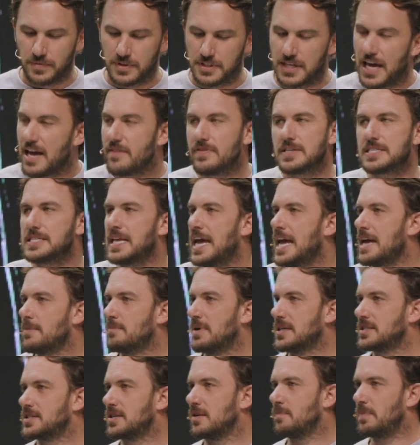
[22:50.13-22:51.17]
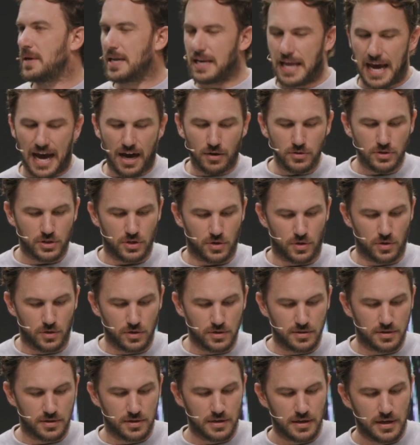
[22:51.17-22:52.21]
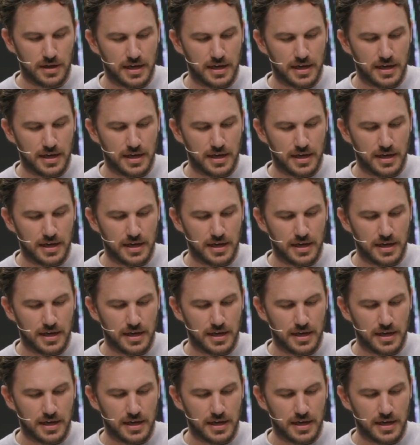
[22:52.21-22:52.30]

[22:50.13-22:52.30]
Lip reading: David's name must have been household